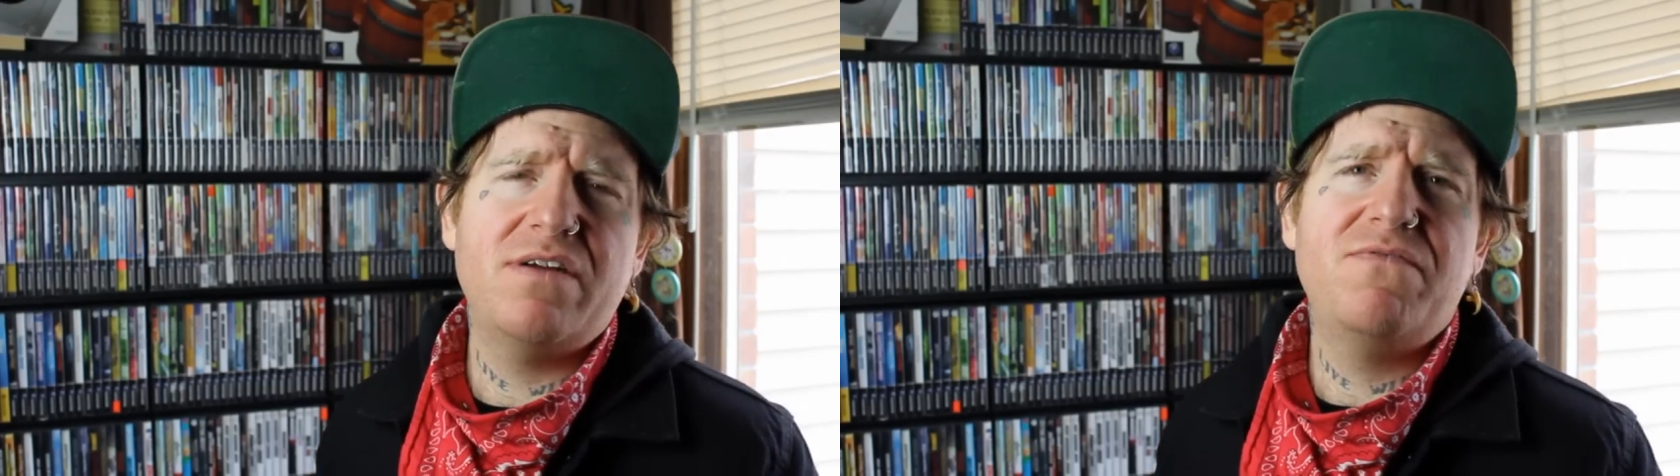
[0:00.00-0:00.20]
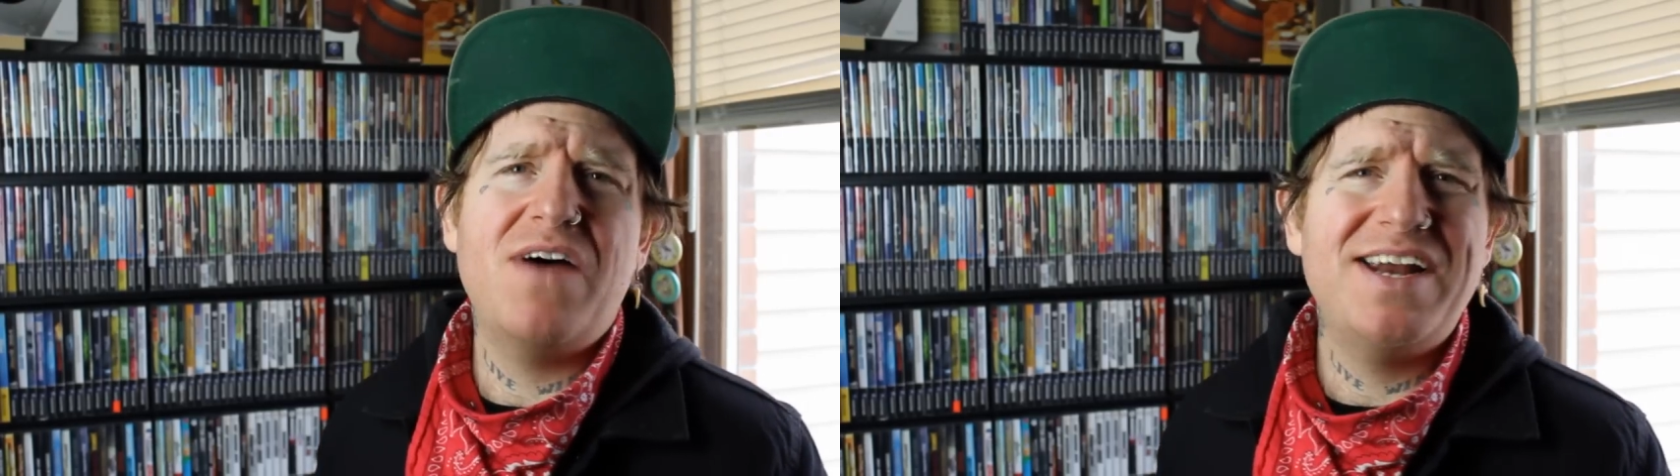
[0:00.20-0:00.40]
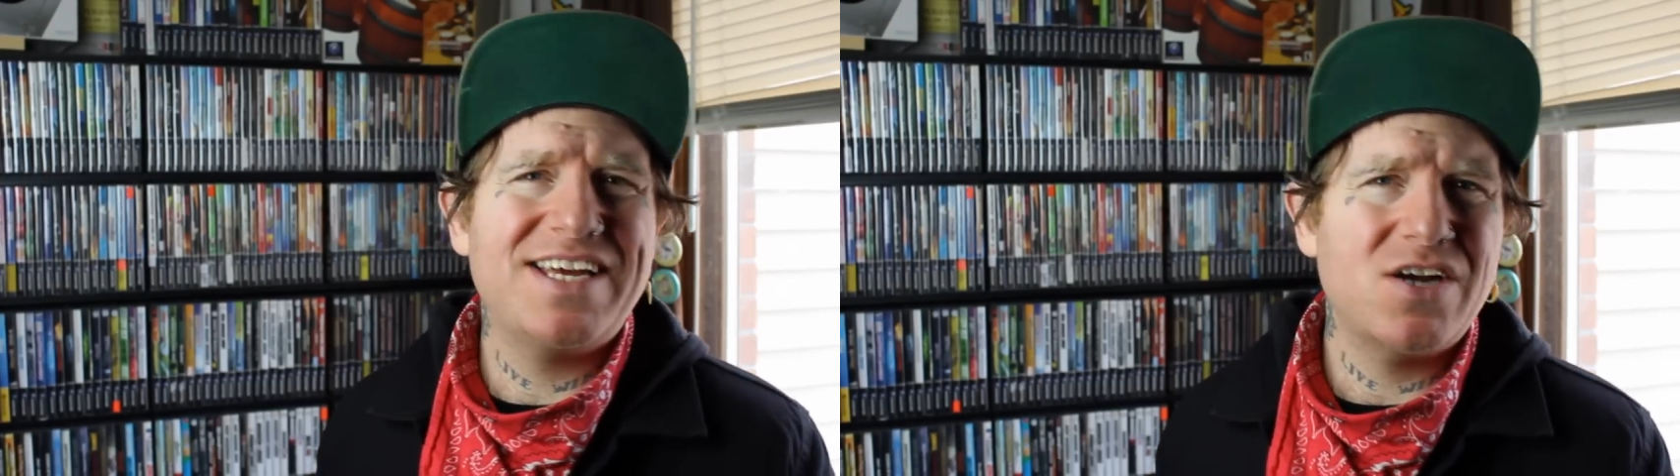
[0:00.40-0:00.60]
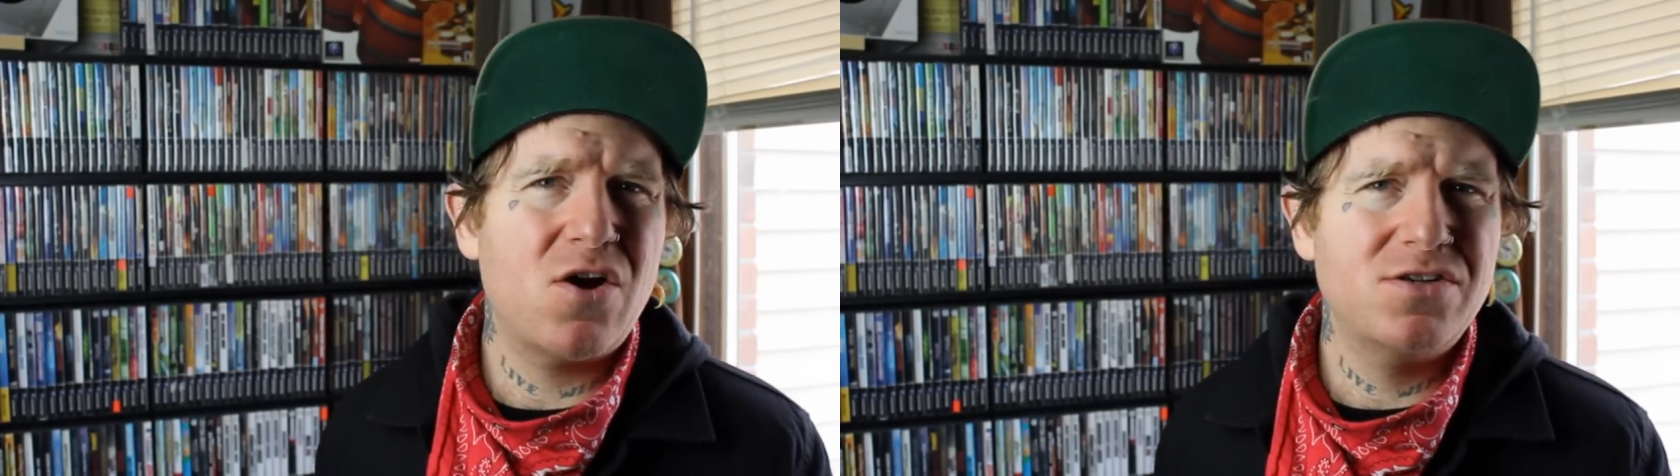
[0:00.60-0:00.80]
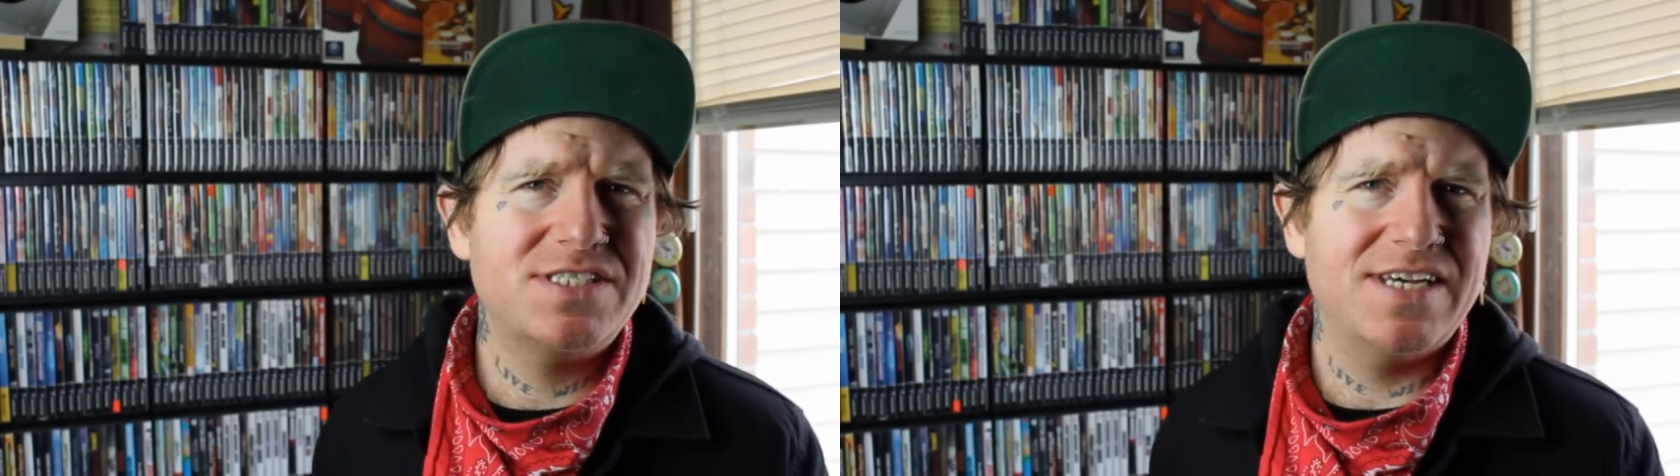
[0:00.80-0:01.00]
I'd find at
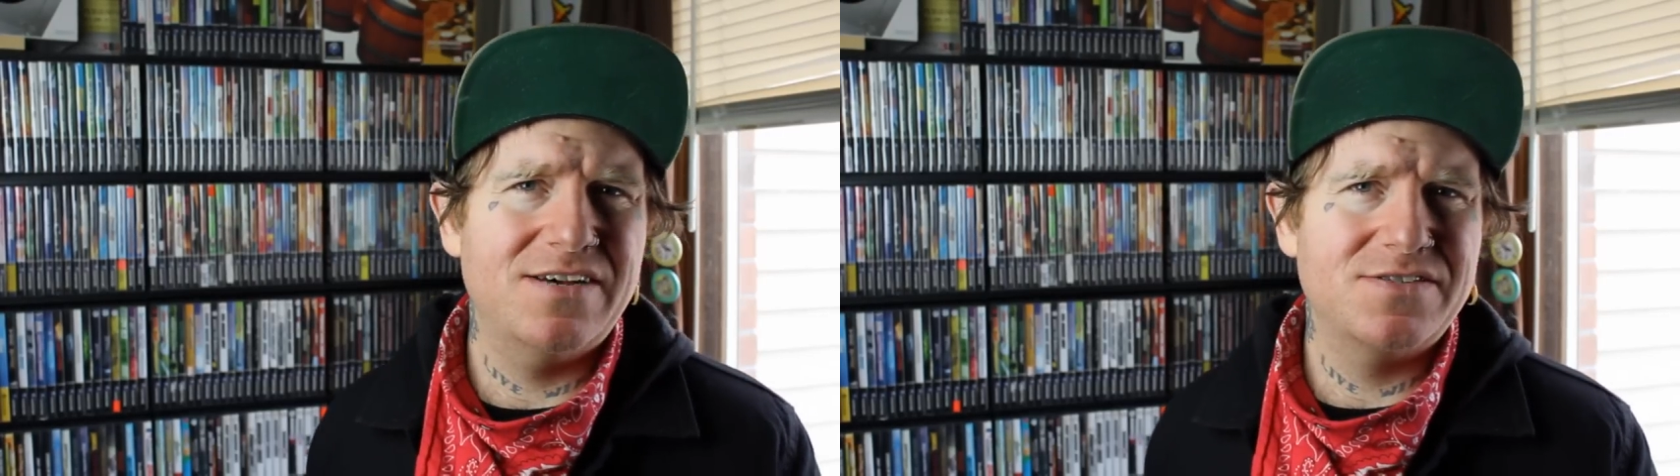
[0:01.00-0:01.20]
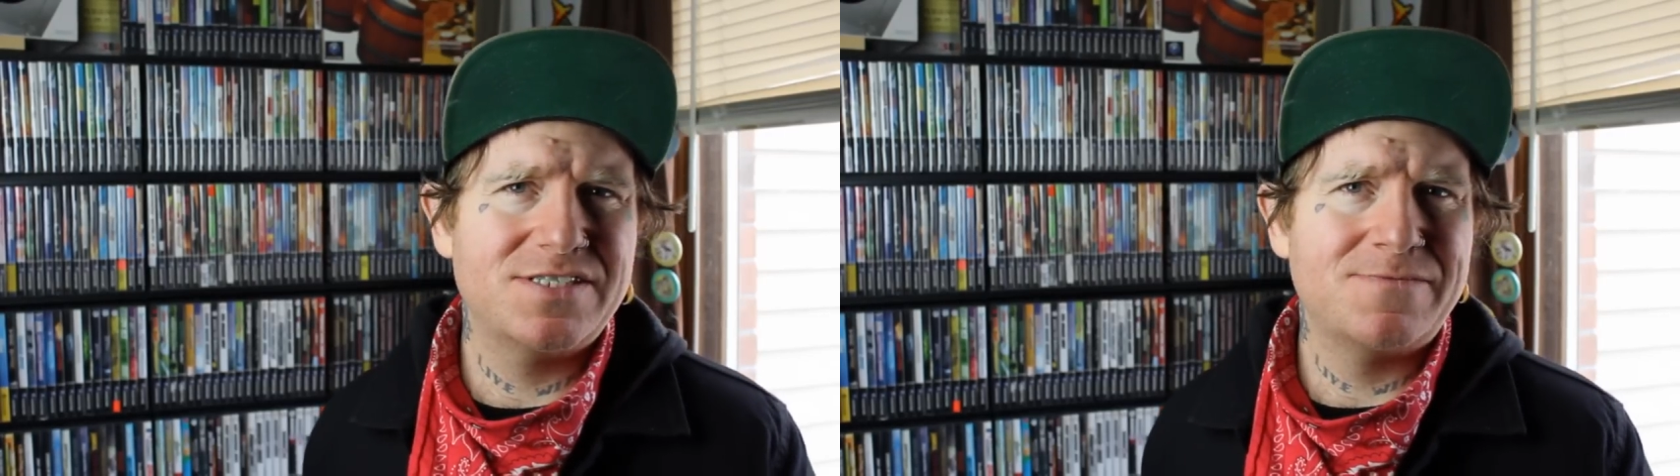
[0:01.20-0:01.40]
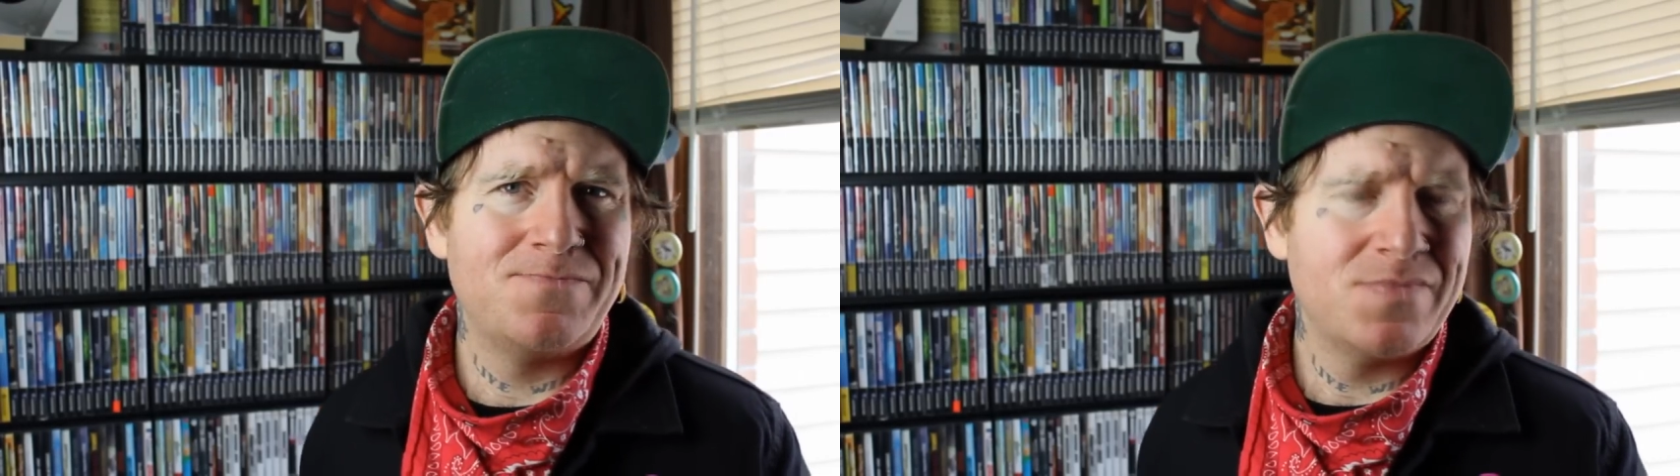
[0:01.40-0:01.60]
yard sales.